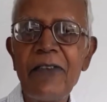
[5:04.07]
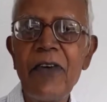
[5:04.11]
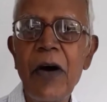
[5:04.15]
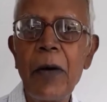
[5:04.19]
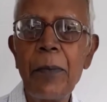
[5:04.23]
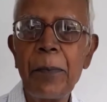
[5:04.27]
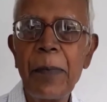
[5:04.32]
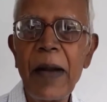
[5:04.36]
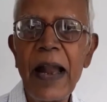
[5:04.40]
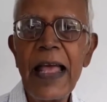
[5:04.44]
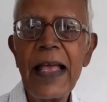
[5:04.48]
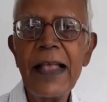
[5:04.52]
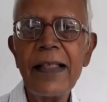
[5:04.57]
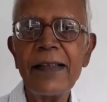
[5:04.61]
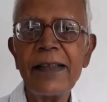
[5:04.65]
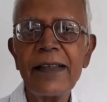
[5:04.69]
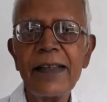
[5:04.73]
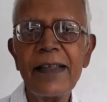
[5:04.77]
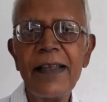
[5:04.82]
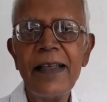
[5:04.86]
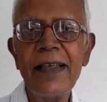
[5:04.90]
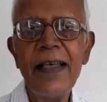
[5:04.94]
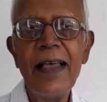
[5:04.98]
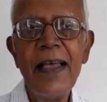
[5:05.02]
a place
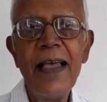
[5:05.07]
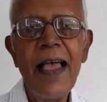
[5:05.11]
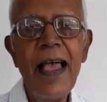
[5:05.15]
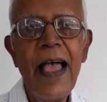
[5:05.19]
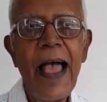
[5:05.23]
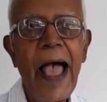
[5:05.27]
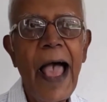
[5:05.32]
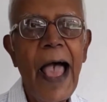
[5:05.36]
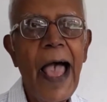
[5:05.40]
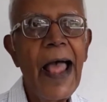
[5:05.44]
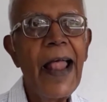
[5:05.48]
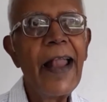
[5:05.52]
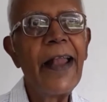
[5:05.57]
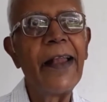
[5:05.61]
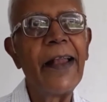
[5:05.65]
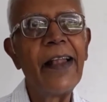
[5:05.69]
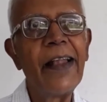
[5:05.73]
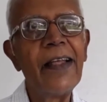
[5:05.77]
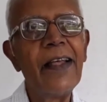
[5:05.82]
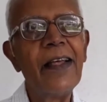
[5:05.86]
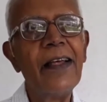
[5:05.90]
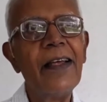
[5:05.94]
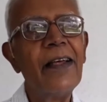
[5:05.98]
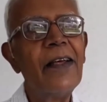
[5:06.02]
and
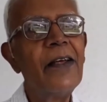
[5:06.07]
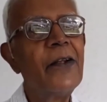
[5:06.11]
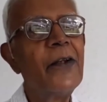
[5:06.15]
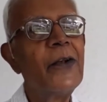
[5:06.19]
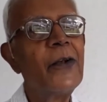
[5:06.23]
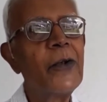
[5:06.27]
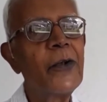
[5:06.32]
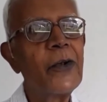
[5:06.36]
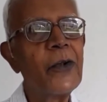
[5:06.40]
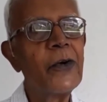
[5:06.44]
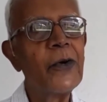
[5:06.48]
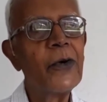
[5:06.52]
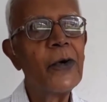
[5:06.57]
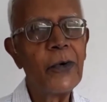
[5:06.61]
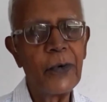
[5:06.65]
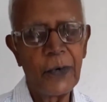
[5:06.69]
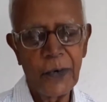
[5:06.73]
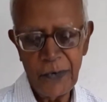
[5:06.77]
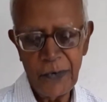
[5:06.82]
to